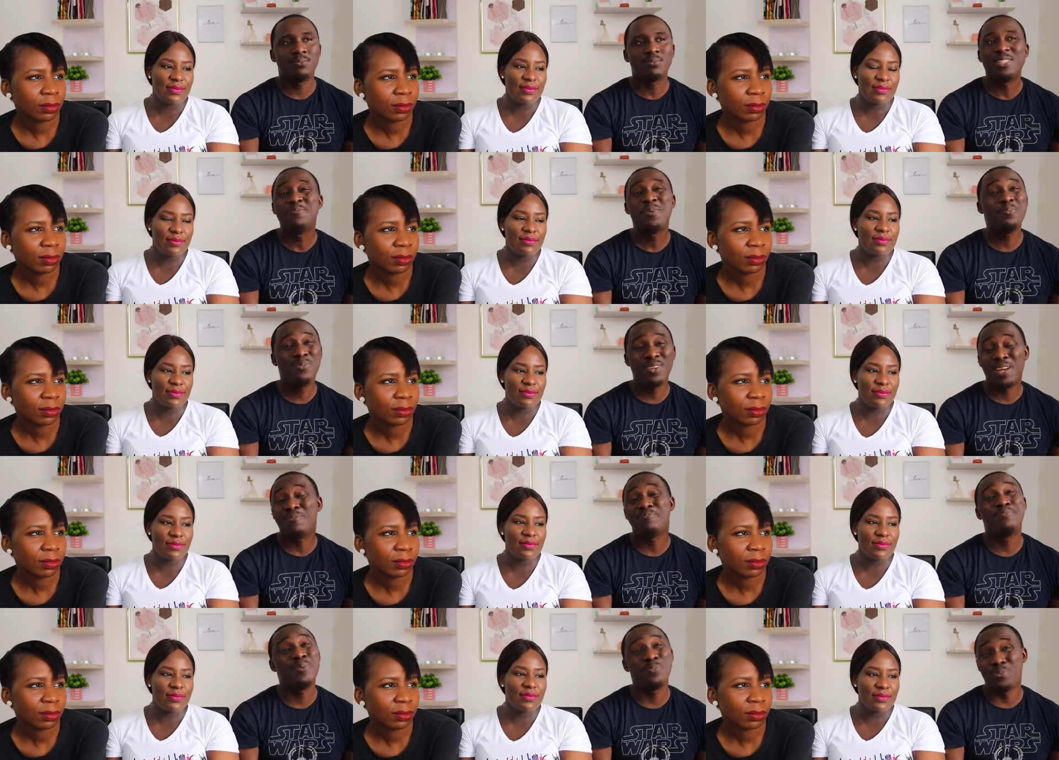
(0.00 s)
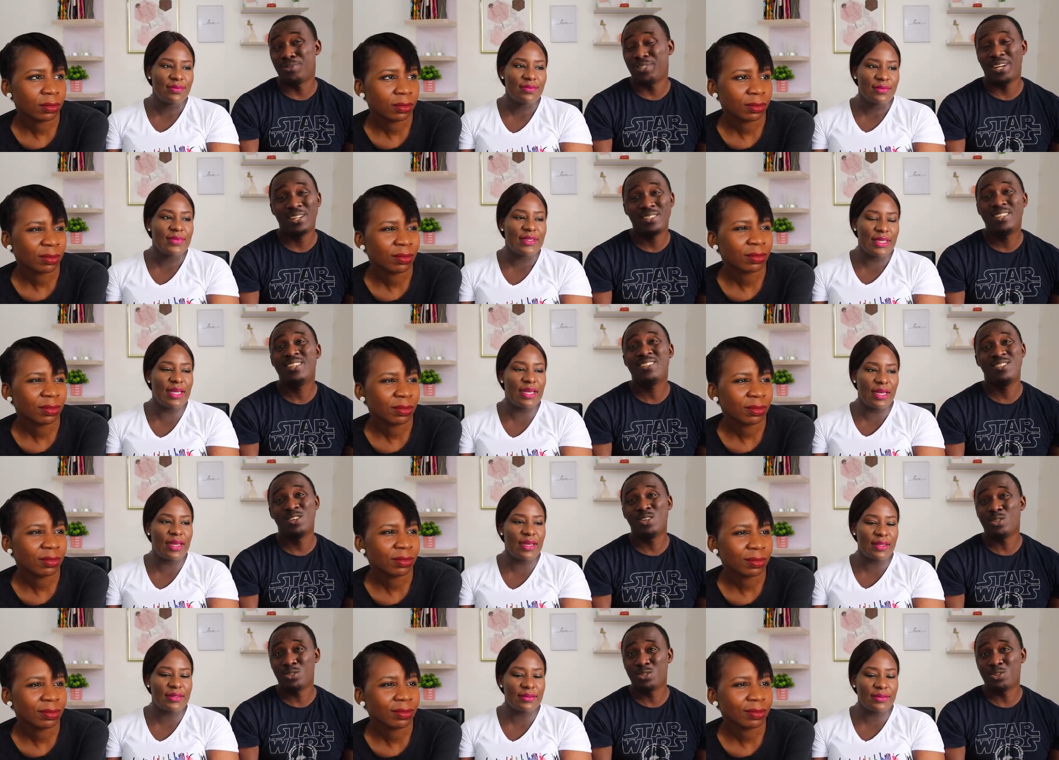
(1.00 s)
Speaker 1: that people are people, Sha. Let's
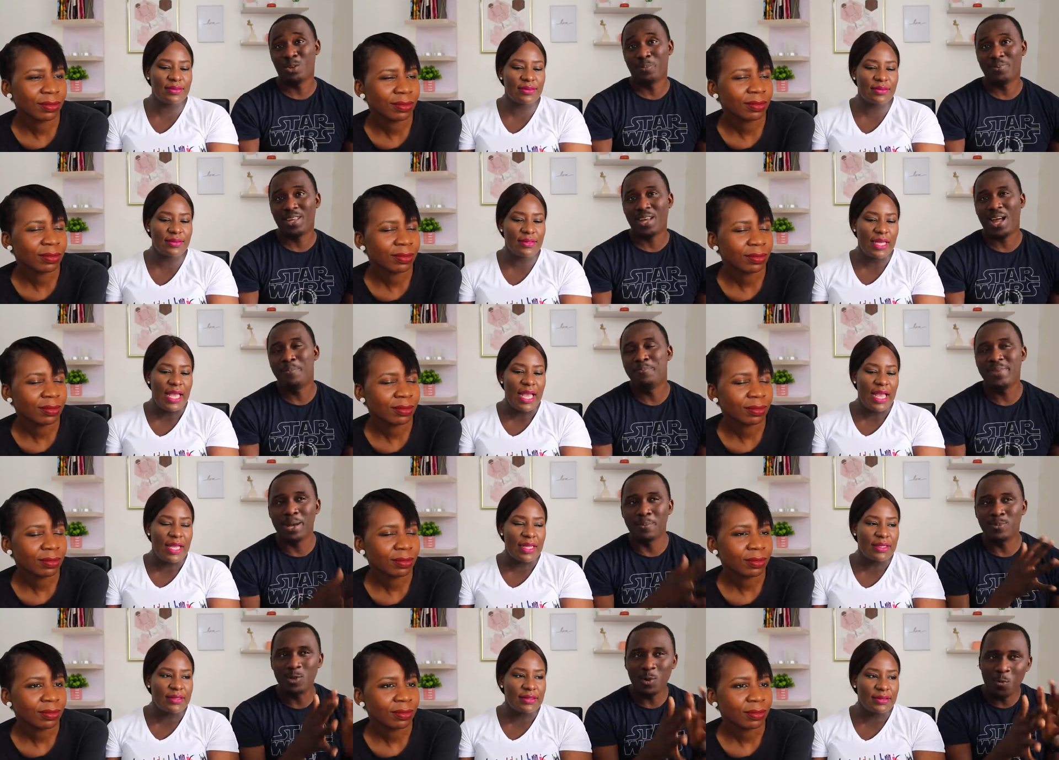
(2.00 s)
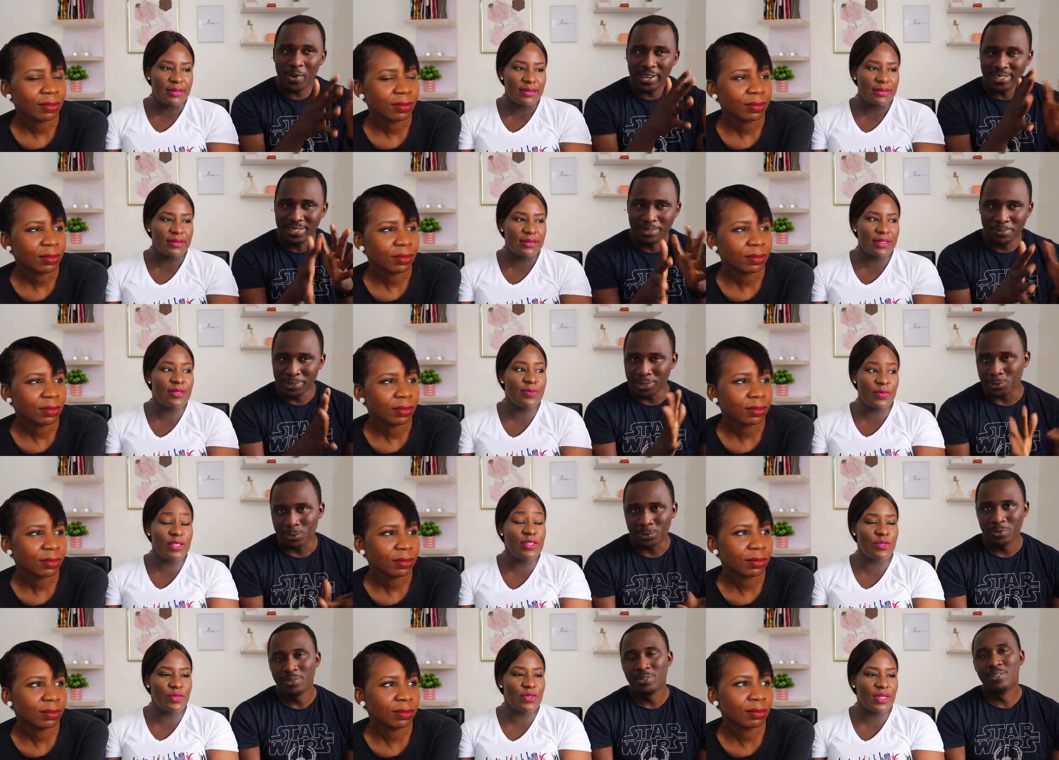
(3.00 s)
just stop there. And me, I'm somewhere in the
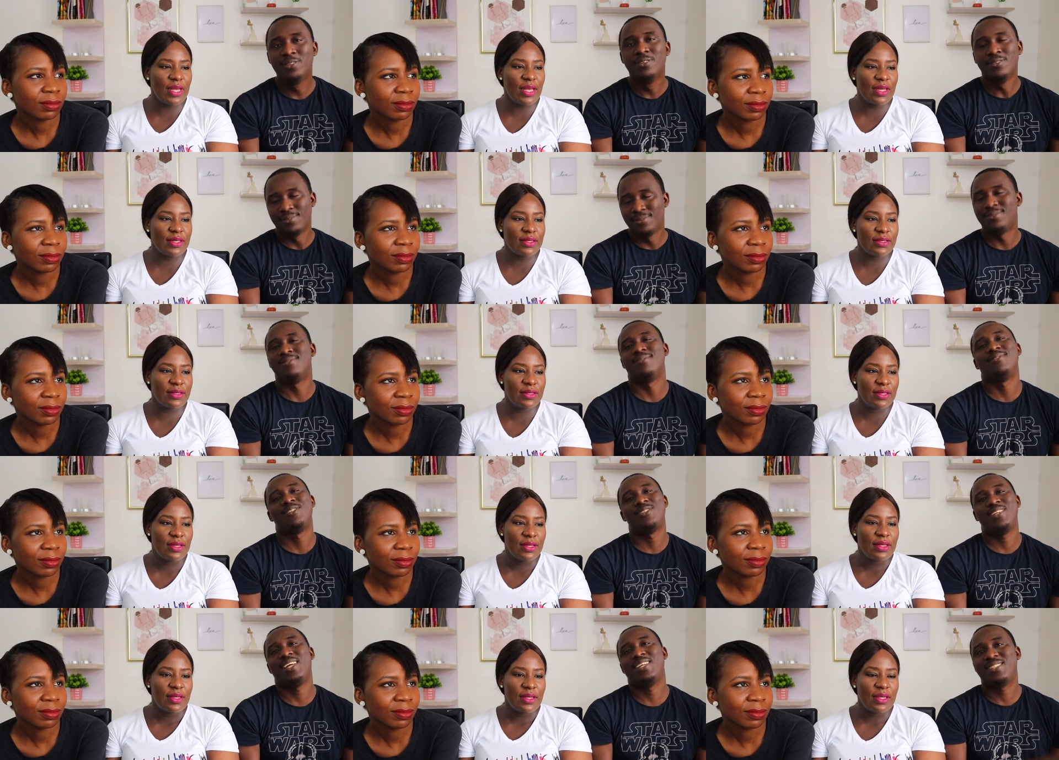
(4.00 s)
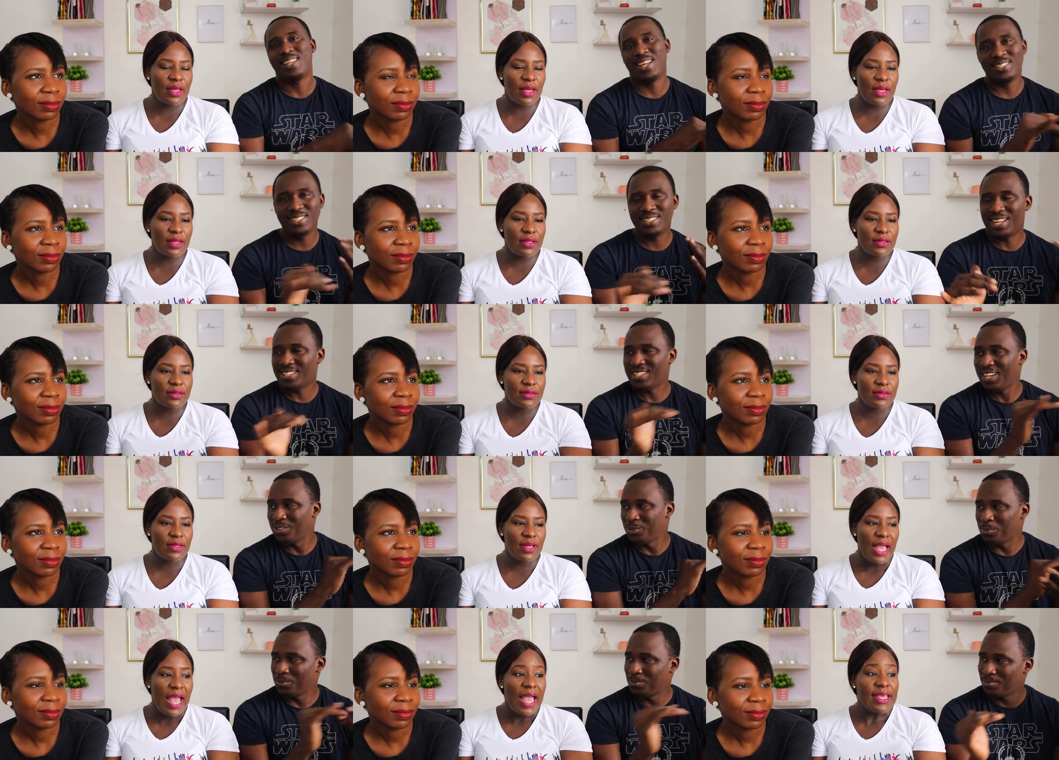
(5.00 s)
middle. So that's I think that's how
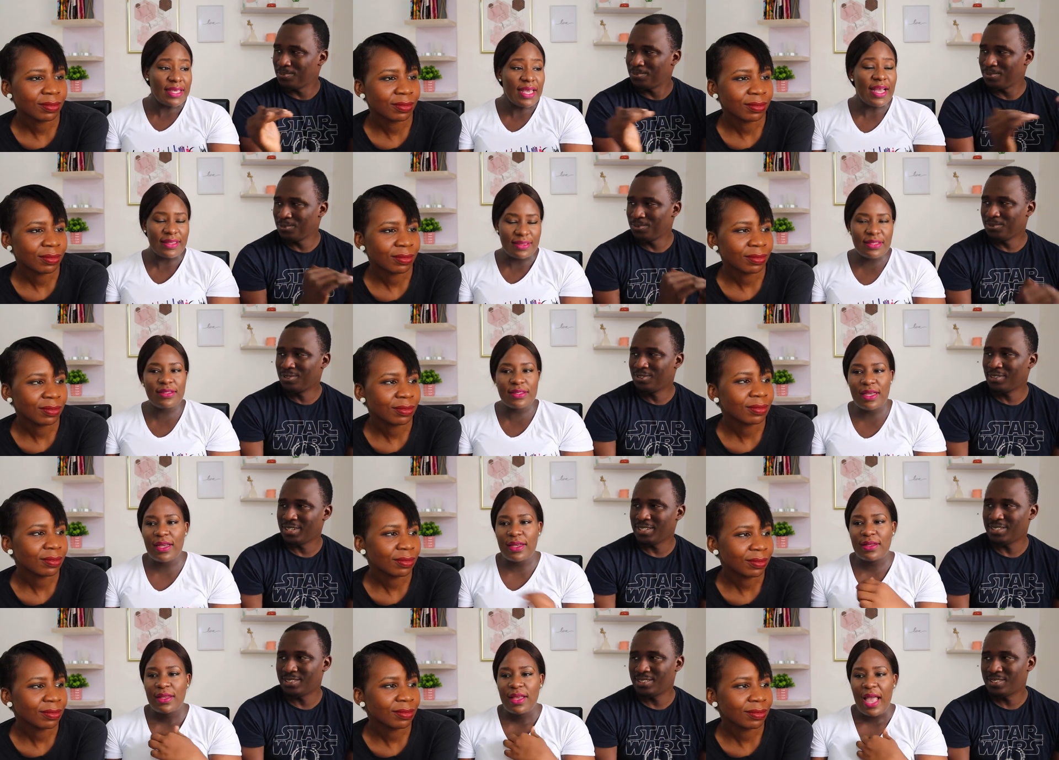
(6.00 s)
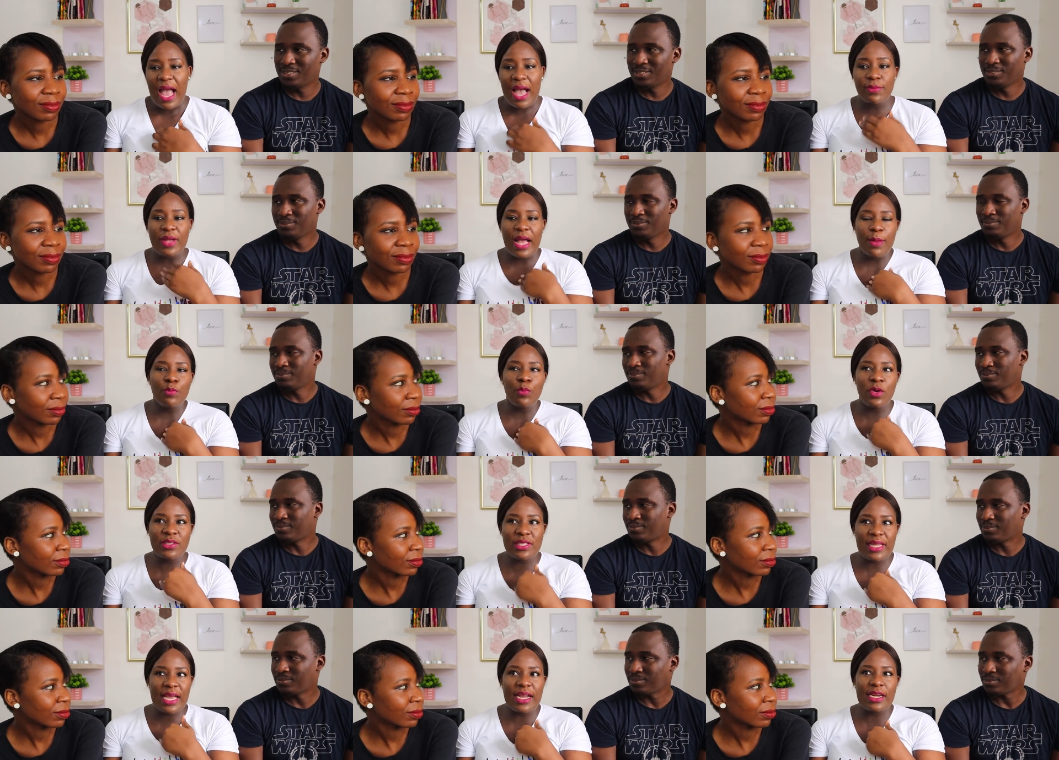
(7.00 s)
you
Speaker 2: read it. I'm
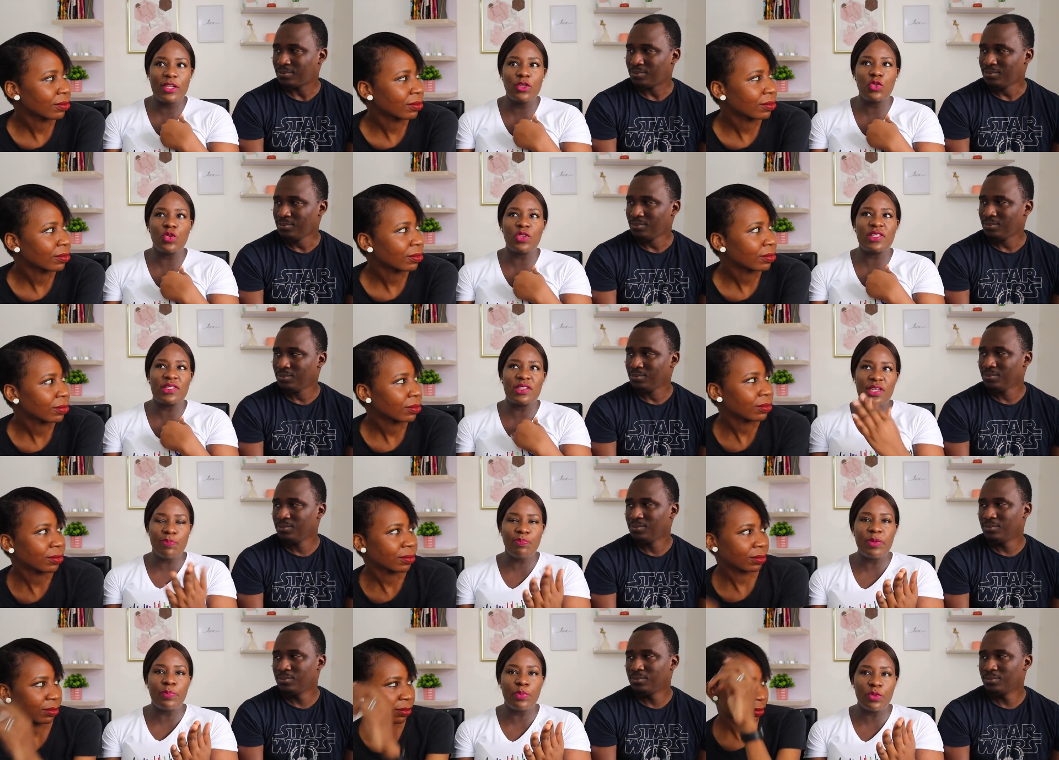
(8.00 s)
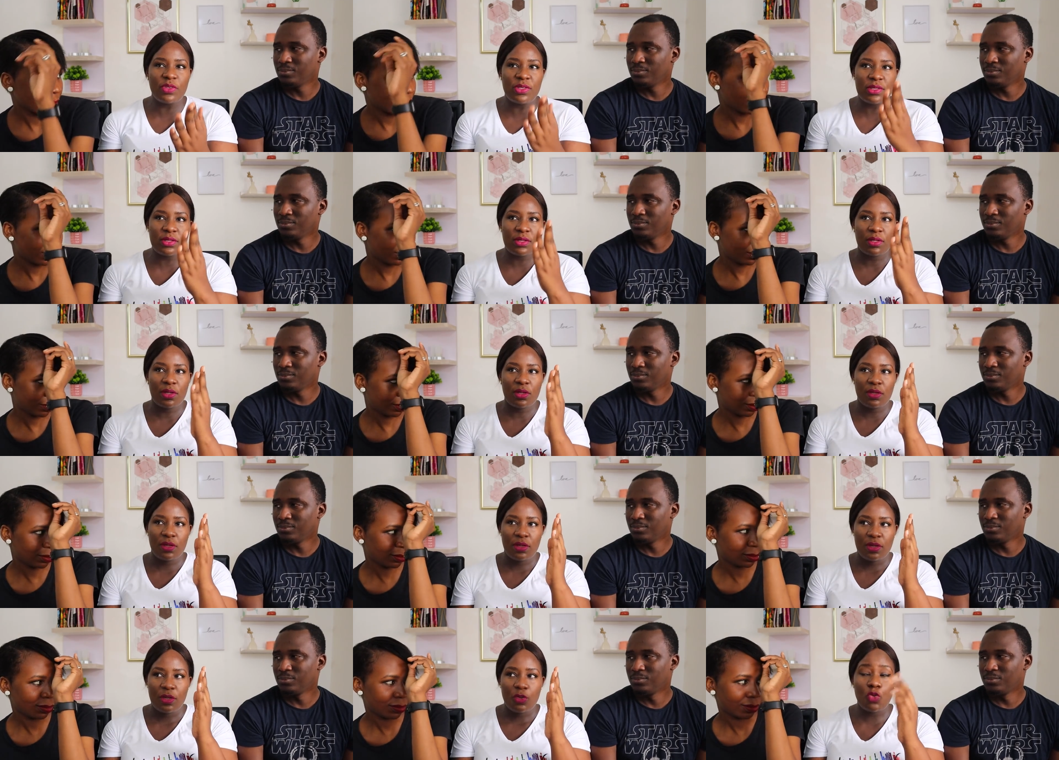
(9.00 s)
most likely to see people's
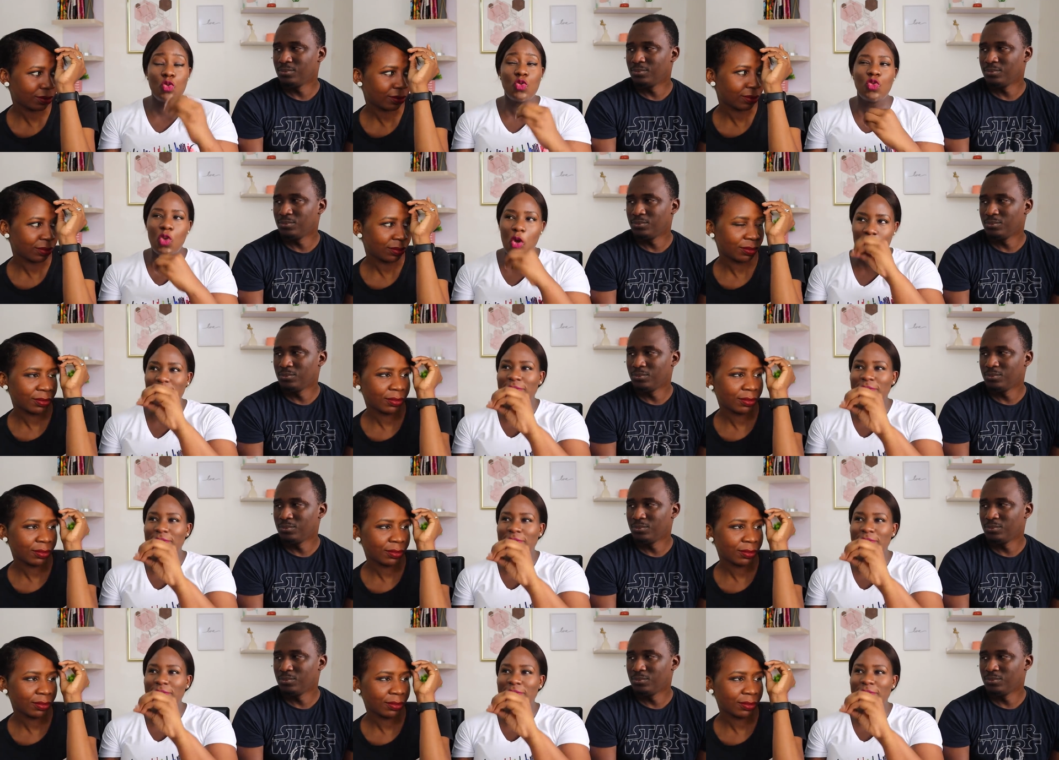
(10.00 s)
see